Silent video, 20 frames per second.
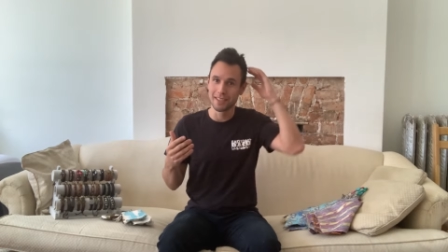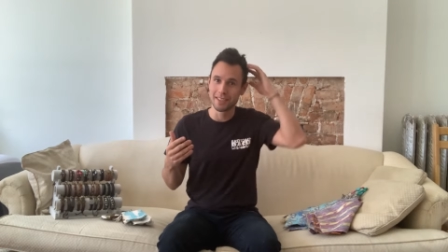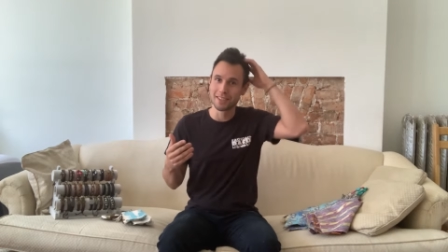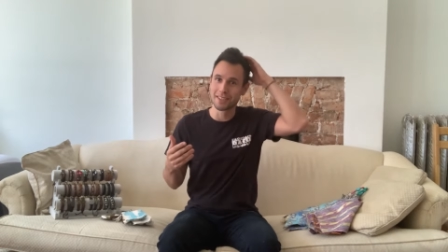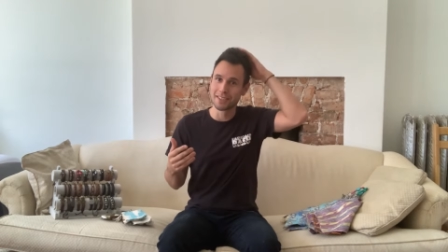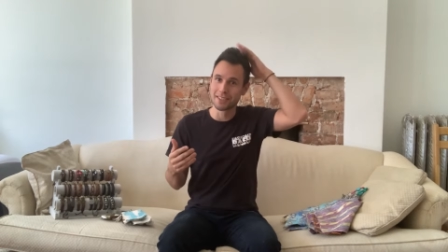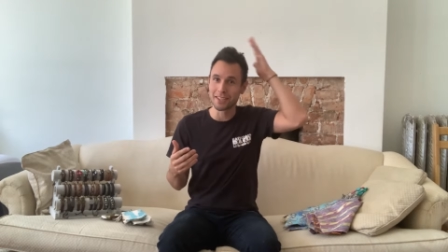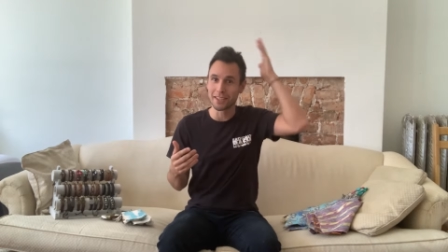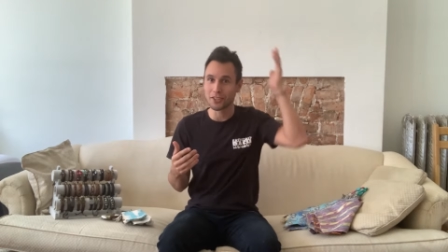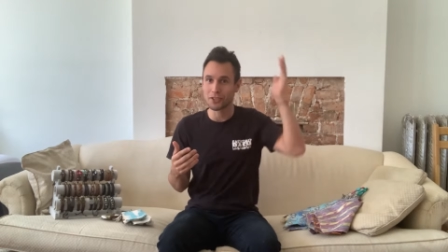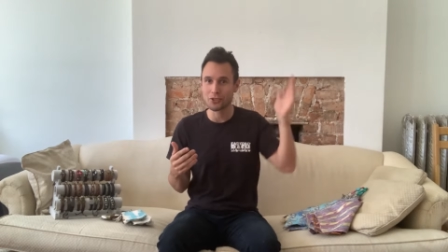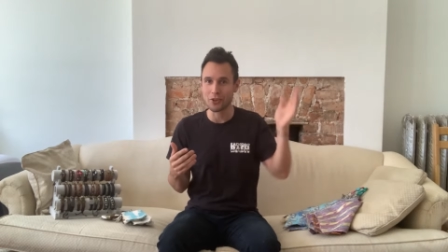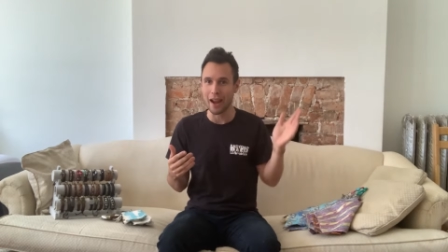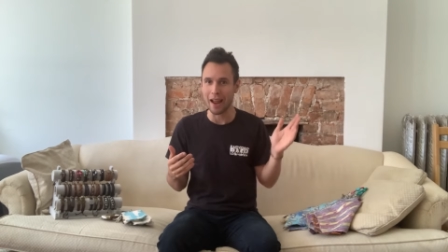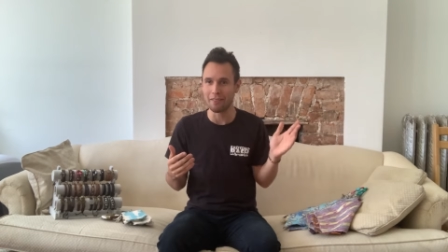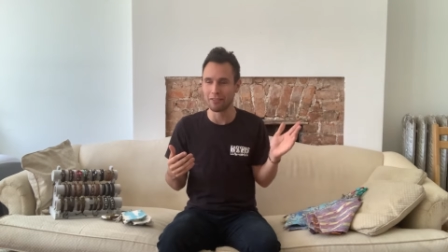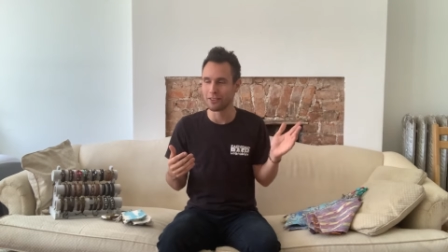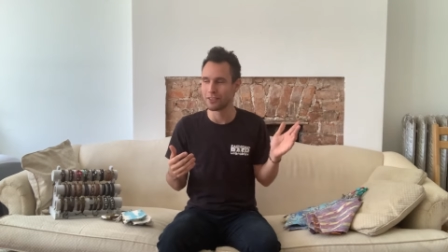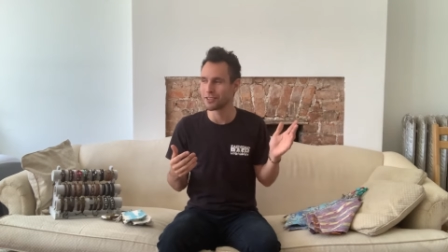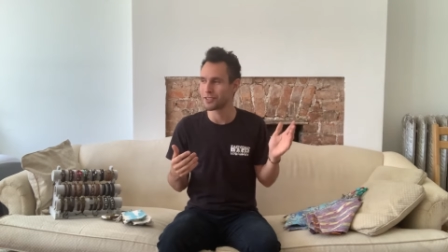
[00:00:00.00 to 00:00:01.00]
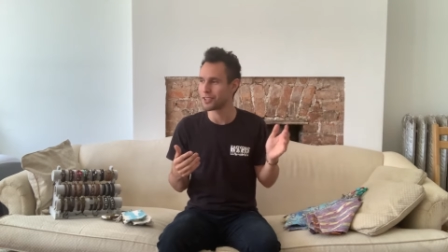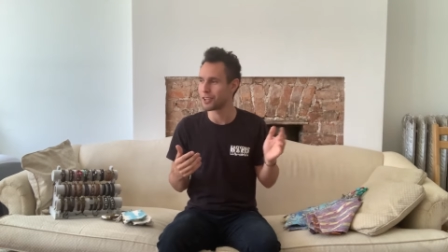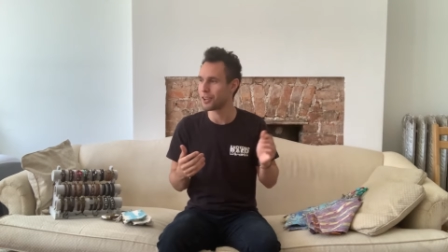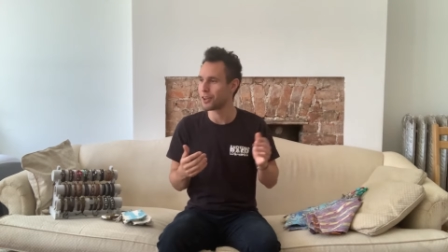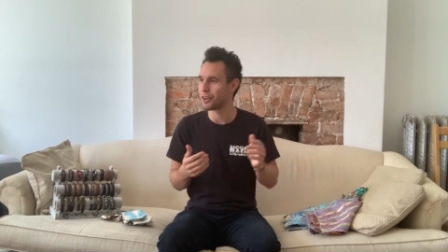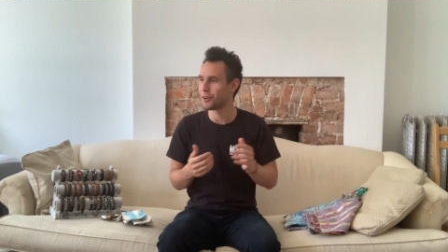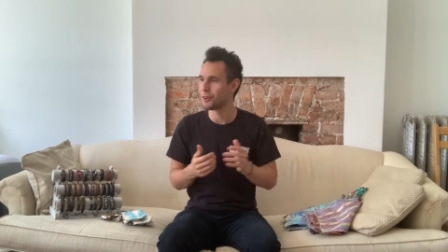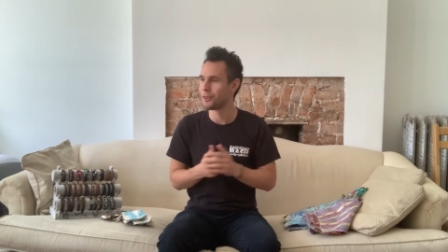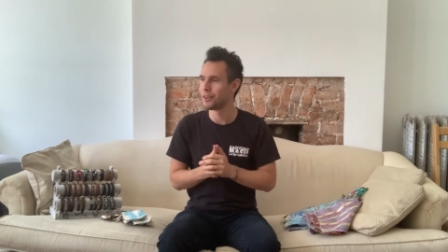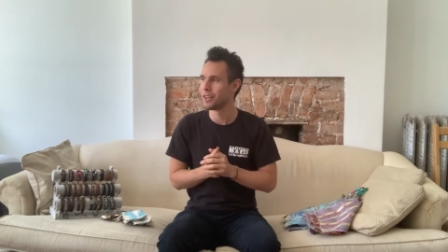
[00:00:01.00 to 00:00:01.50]
sick travels,
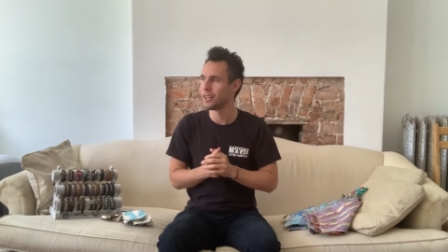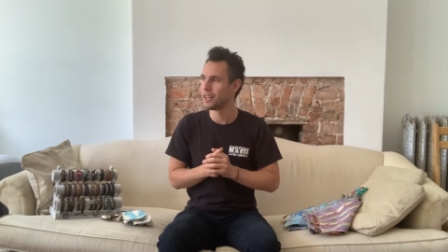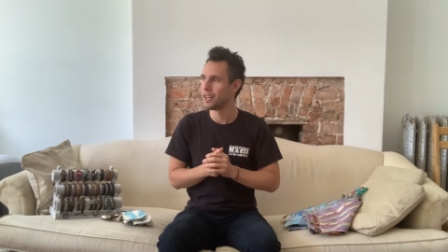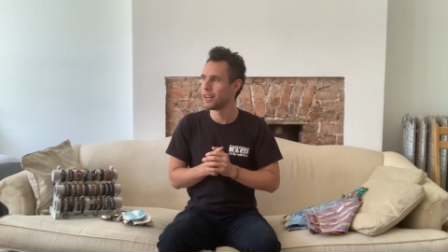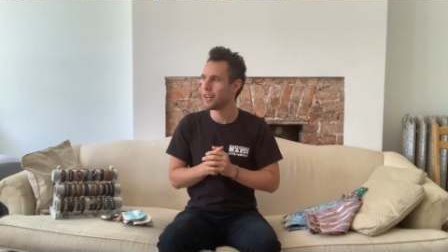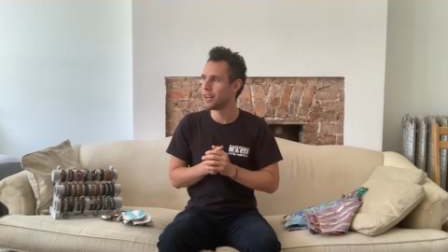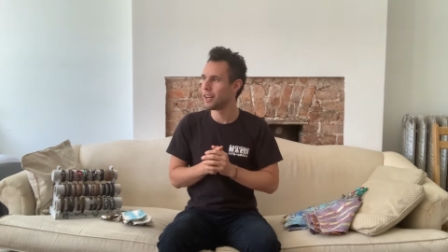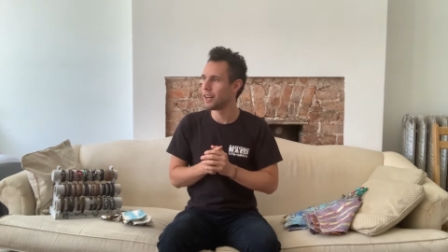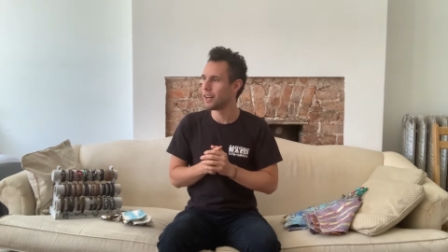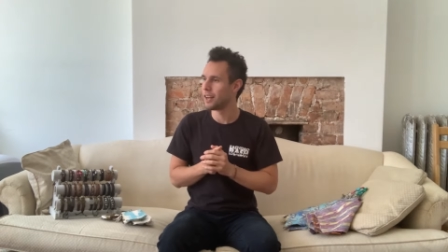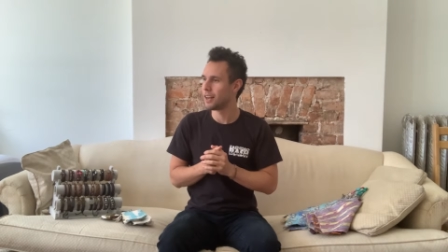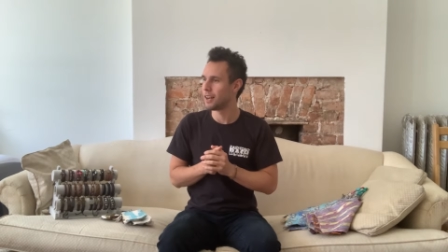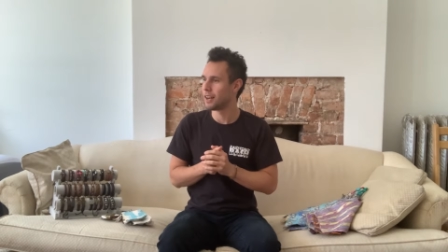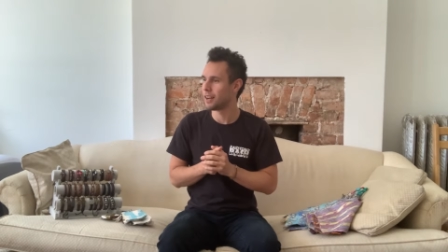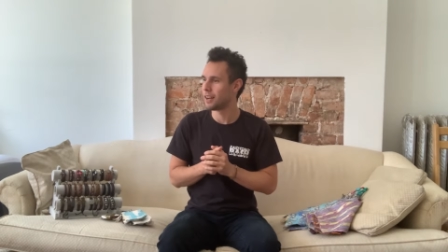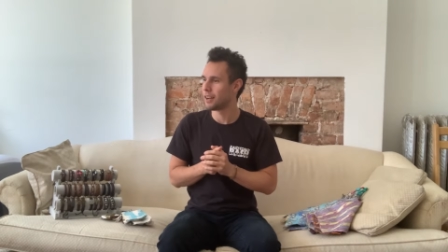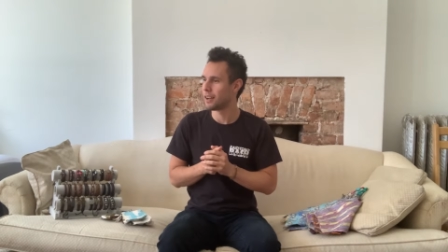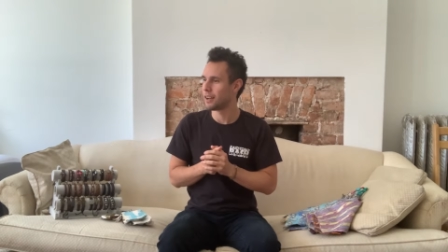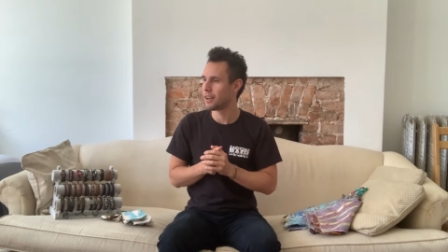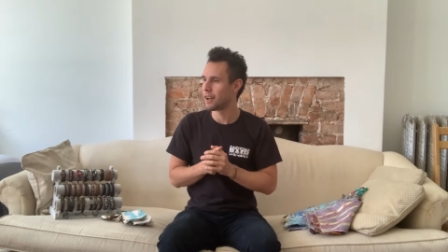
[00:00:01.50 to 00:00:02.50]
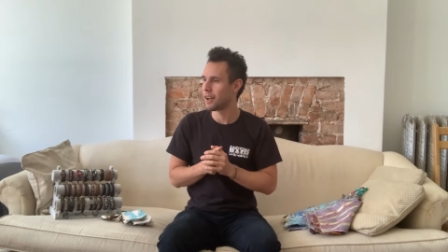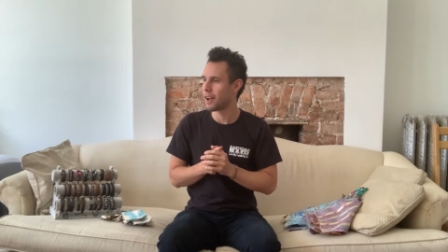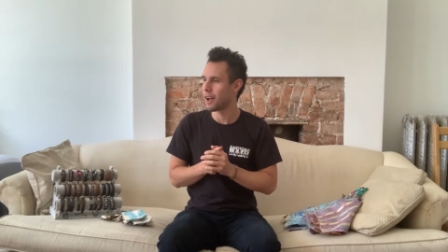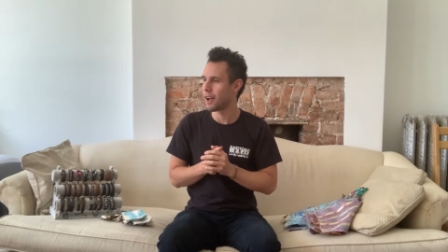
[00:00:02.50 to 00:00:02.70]
yo, uh,